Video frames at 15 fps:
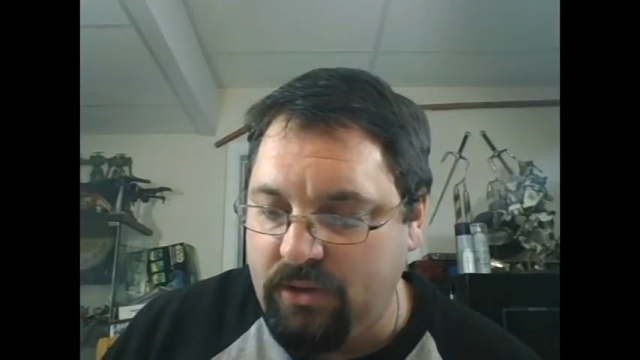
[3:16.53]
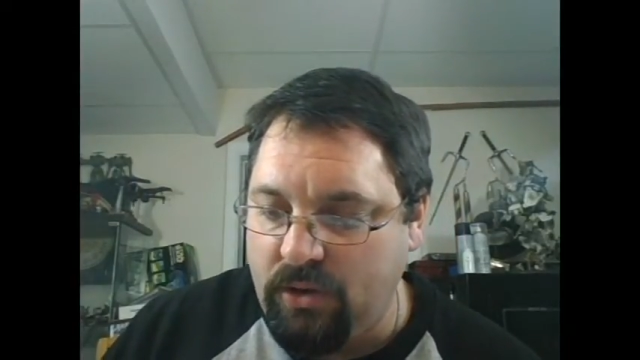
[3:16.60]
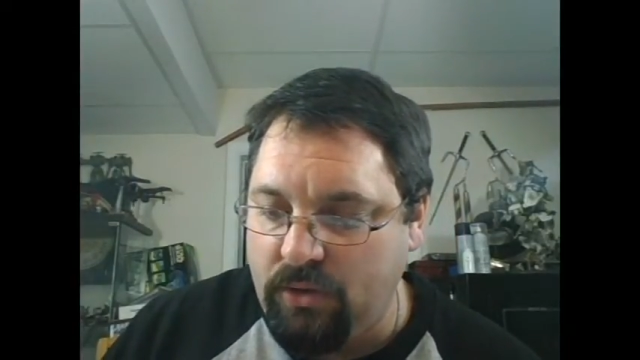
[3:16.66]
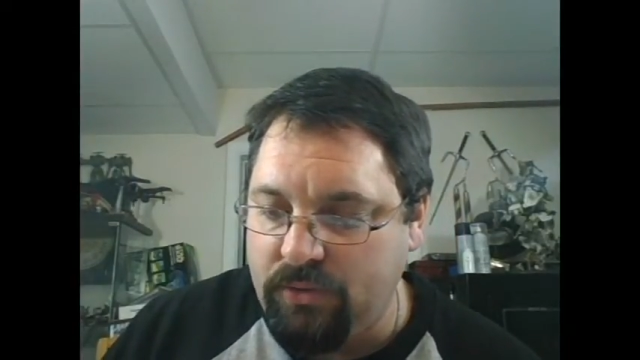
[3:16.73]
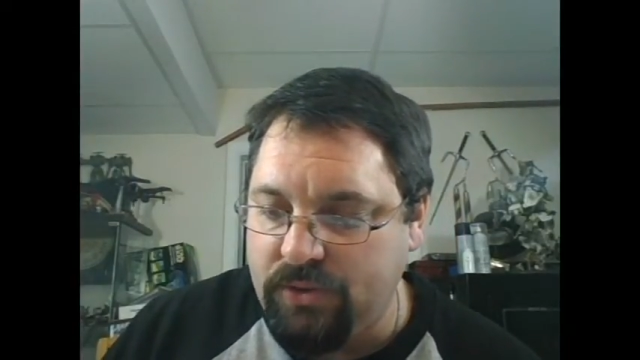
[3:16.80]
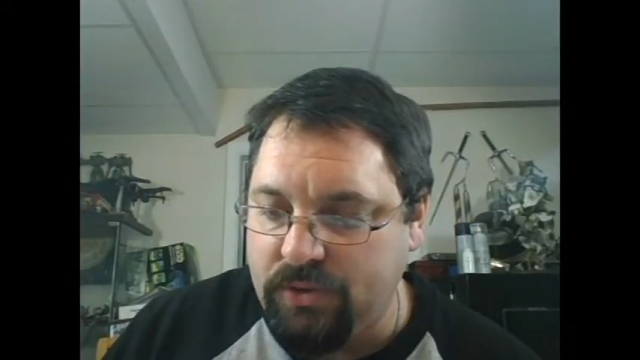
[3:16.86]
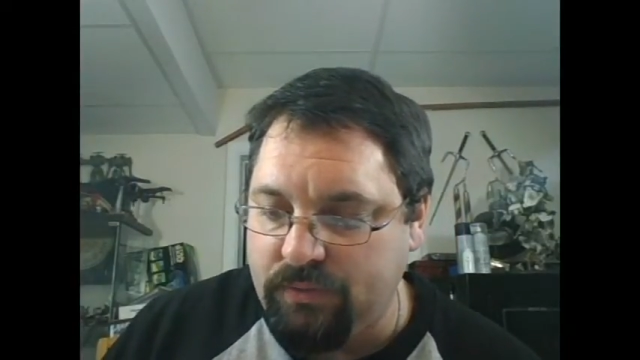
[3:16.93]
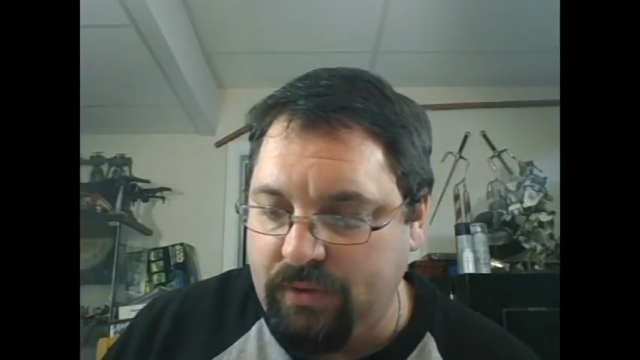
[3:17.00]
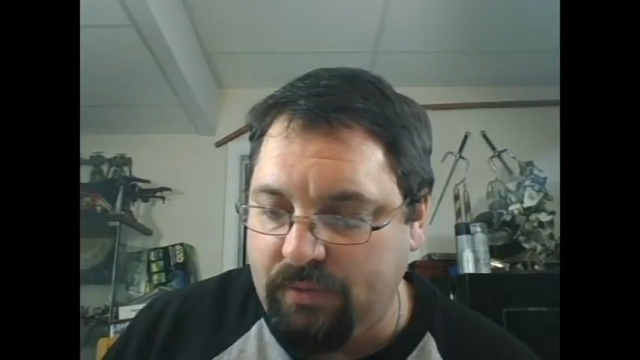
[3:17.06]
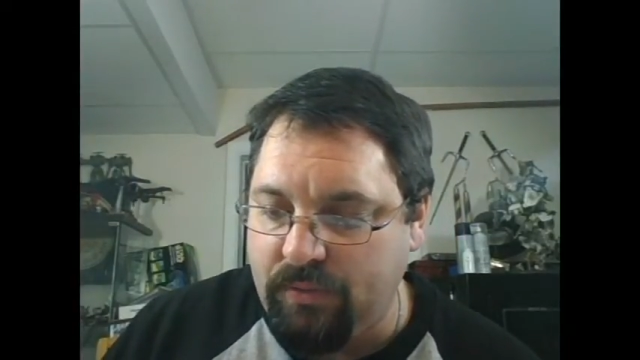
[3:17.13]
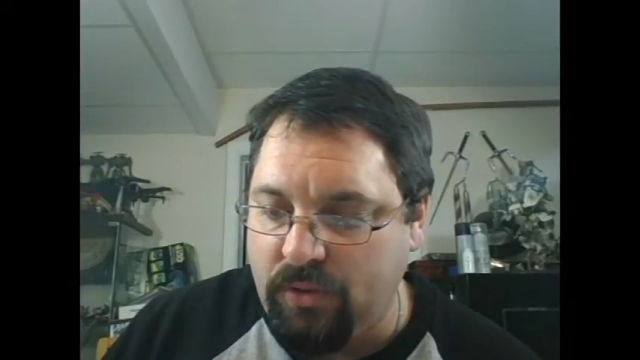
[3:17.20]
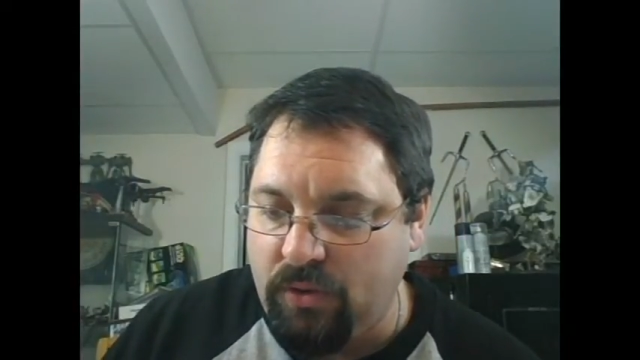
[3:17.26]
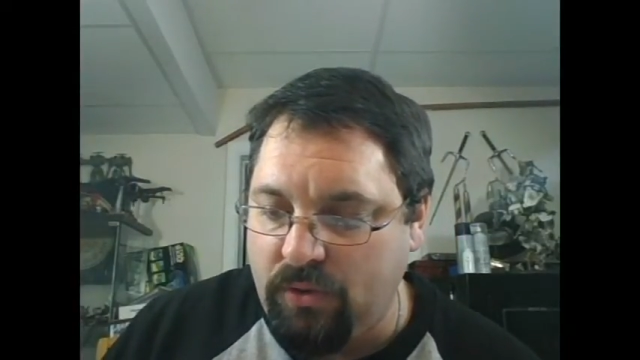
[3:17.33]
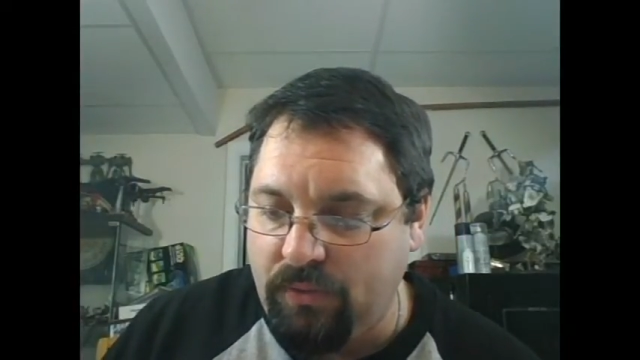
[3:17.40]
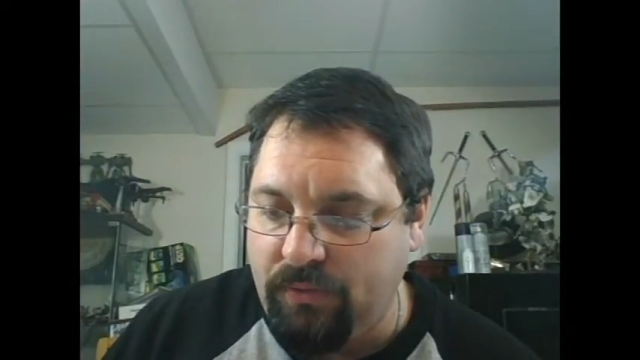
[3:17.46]
Host
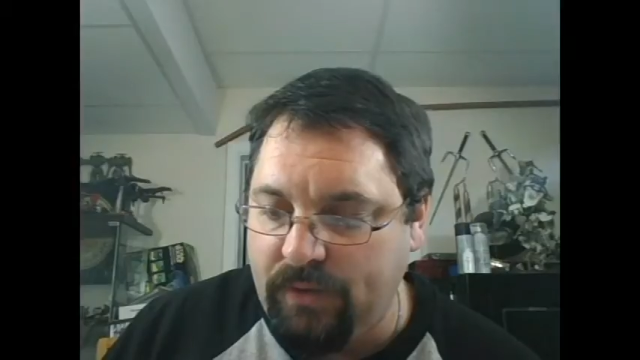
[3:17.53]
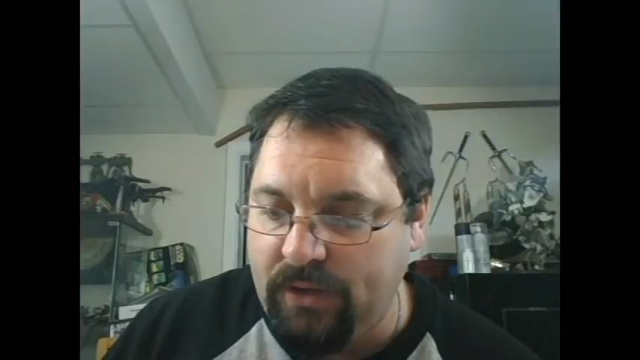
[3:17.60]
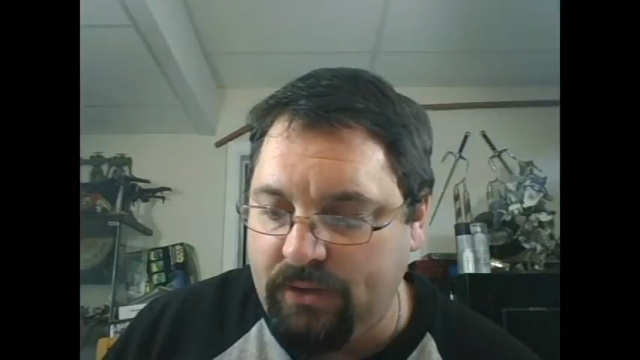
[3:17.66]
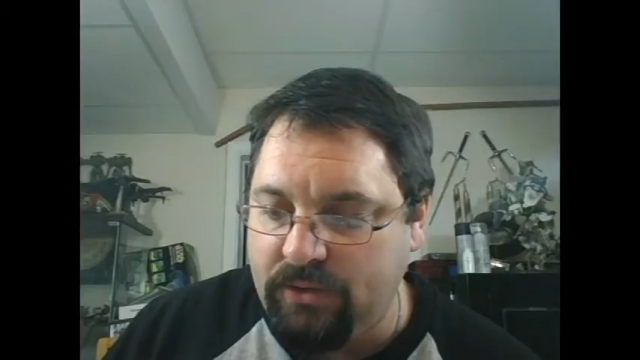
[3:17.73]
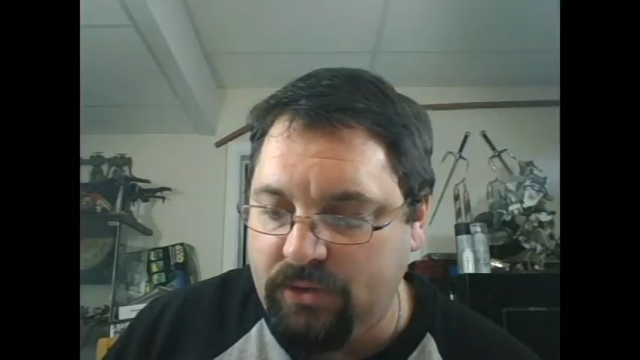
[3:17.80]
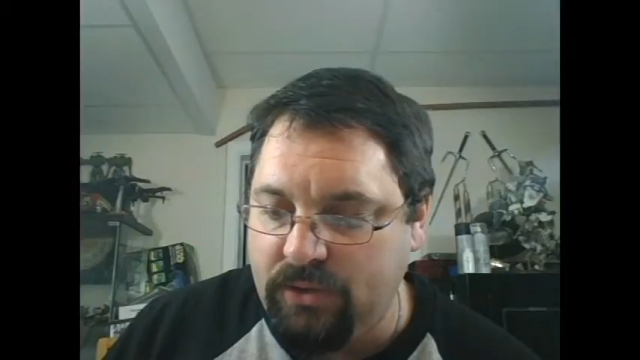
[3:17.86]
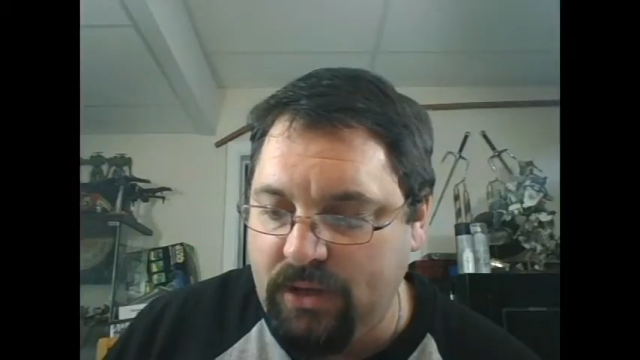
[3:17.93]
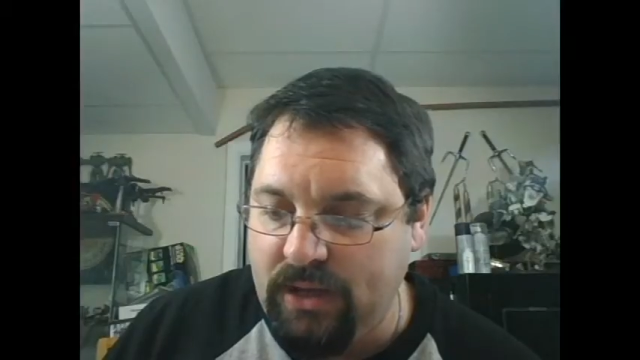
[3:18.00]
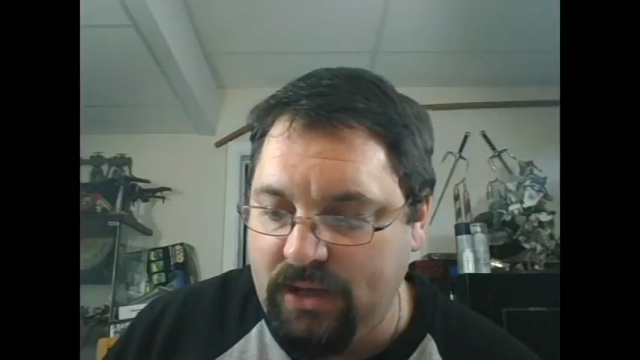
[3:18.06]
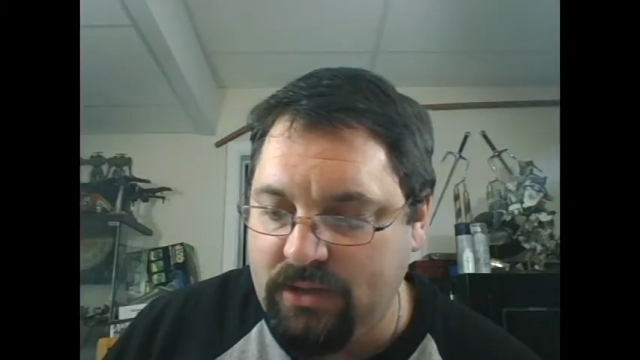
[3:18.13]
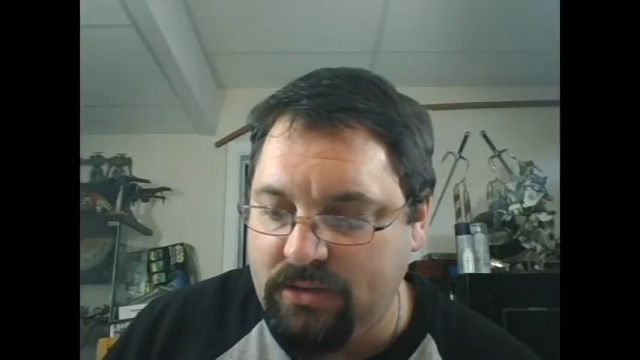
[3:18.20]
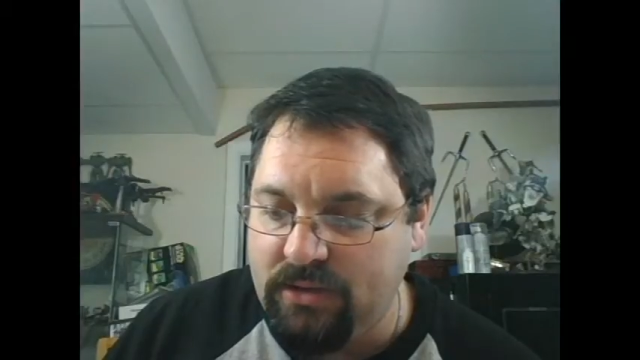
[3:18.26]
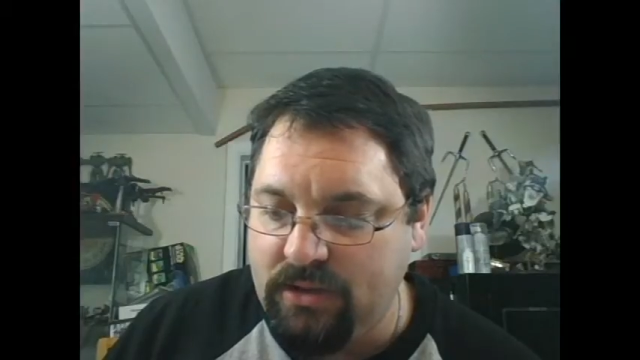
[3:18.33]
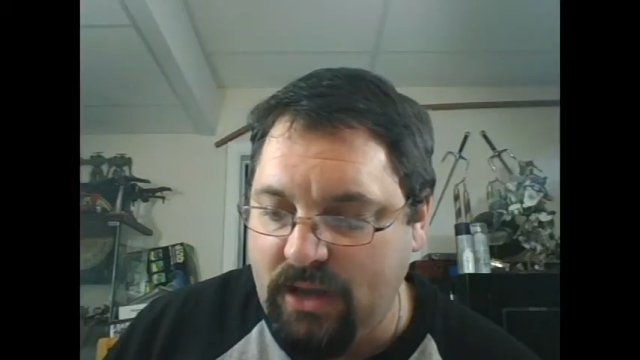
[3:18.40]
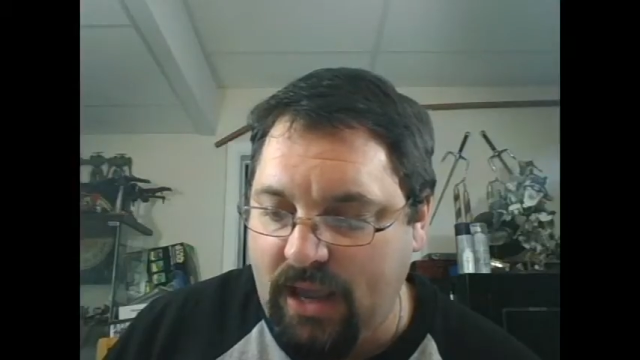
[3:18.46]
reroll failed to hit